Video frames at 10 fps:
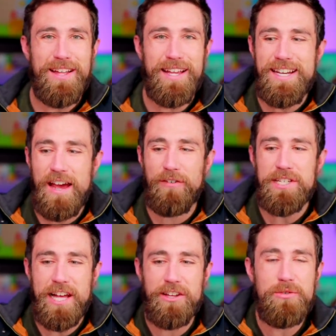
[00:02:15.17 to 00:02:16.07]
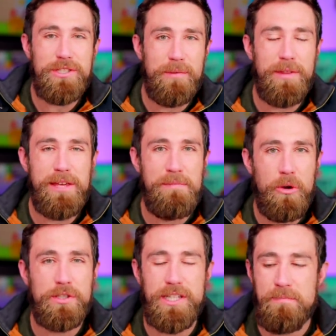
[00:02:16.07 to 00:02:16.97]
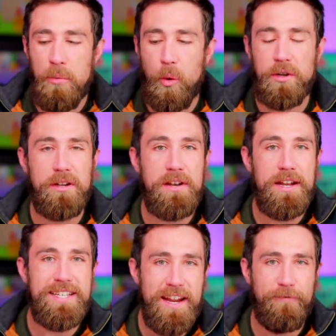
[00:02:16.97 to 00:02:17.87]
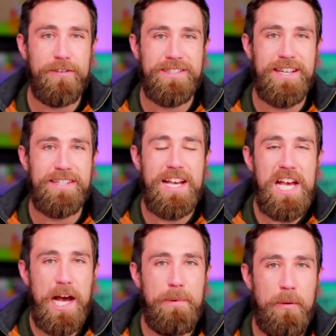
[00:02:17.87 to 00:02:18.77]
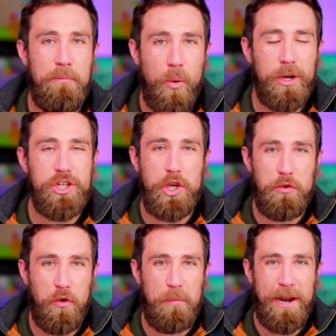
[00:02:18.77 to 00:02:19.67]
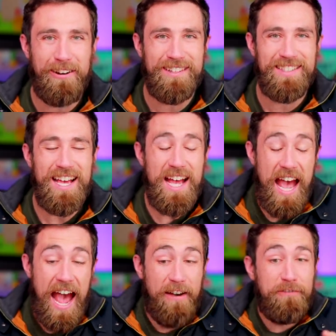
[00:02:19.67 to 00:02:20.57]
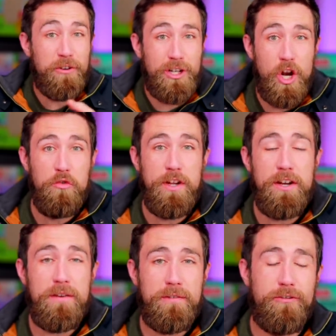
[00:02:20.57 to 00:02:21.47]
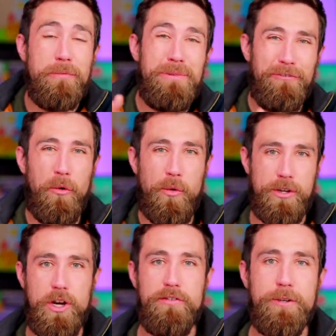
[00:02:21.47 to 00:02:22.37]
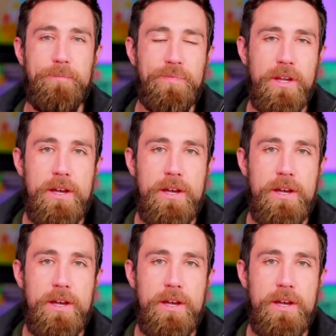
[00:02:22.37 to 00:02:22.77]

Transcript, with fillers: They never tell you some of the most important differences about mortgage forbearance after COVID from before COVID.